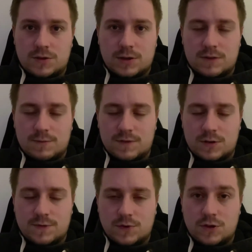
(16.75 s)
You'll get some video
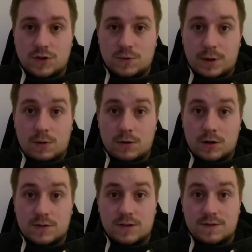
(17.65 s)
footage as well,
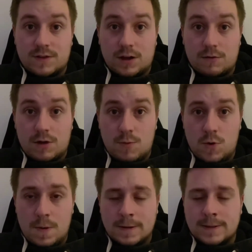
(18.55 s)
courtesy of Nick Ramo,